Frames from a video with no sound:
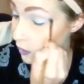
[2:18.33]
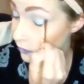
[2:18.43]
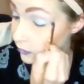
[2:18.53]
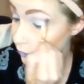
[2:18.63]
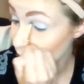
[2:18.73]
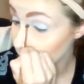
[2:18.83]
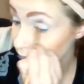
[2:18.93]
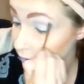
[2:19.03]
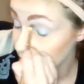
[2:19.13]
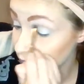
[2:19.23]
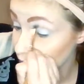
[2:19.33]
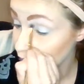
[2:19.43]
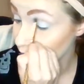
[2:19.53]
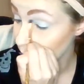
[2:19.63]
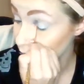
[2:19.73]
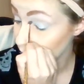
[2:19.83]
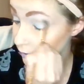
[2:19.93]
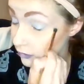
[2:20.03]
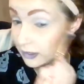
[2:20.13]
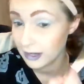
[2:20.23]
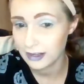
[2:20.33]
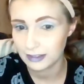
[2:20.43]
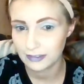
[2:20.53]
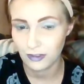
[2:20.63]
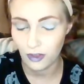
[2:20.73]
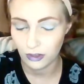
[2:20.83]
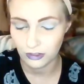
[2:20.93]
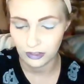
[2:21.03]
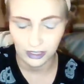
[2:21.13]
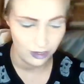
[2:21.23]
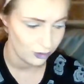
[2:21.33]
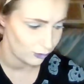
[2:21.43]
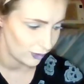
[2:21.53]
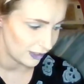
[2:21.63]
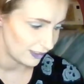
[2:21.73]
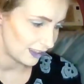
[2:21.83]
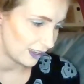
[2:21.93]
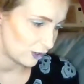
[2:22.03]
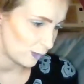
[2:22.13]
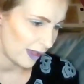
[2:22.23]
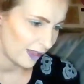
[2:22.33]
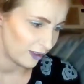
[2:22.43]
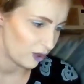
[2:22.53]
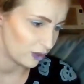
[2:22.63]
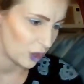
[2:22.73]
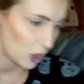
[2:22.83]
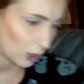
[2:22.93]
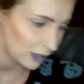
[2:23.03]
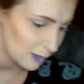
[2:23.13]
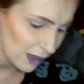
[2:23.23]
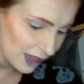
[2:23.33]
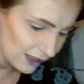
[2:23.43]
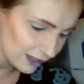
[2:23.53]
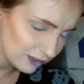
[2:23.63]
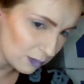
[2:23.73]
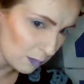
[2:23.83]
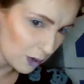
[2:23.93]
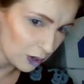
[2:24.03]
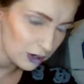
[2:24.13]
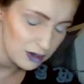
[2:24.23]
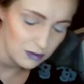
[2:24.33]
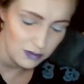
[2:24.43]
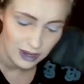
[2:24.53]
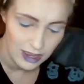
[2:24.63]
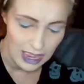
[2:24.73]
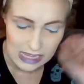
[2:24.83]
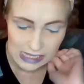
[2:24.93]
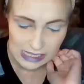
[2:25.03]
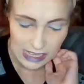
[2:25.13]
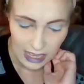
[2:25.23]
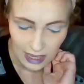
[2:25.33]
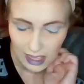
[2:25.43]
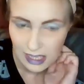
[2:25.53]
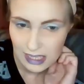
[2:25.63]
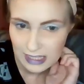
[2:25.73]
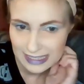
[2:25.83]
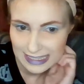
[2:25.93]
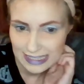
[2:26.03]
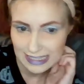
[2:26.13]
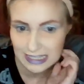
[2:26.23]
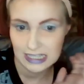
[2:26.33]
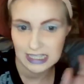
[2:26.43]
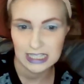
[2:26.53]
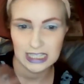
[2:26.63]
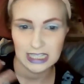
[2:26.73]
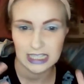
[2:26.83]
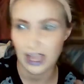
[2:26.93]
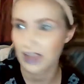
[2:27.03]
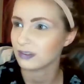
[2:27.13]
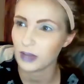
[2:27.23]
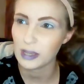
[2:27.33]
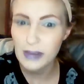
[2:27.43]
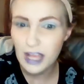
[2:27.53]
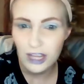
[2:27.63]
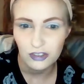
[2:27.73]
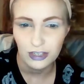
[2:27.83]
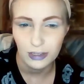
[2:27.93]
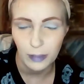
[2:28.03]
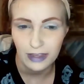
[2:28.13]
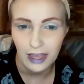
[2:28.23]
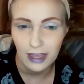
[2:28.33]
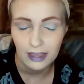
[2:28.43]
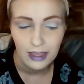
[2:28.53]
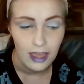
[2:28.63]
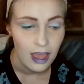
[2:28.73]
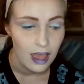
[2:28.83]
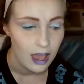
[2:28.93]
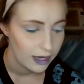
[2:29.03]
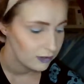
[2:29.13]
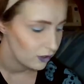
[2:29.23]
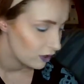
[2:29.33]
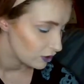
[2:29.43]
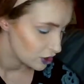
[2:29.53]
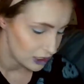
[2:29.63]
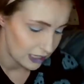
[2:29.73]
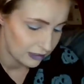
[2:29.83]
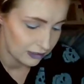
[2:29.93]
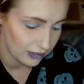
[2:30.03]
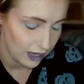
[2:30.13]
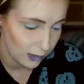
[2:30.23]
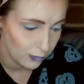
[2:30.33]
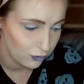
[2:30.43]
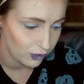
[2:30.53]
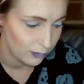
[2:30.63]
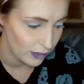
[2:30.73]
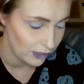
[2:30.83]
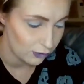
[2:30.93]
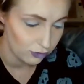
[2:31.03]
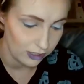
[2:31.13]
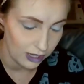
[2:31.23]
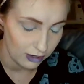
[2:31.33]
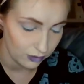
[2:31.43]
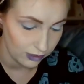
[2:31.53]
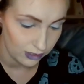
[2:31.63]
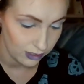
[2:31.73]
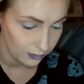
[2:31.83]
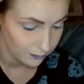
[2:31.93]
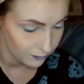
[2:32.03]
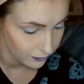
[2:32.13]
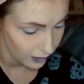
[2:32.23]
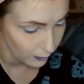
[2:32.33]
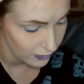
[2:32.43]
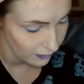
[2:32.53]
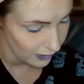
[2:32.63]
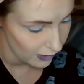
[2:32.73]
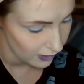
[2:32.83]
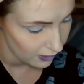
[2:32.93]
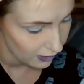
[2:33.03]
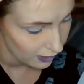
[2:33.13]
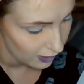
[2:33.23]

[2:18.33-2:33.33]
Also, I was on Instagram earlier today and I saw Alter Ego is releasing a new palette called the Harmony palette tomorrow. Uh, Guys, why am I not intrigued by that? I don't understand it. I'm intrigued by usually everything. I'm going to take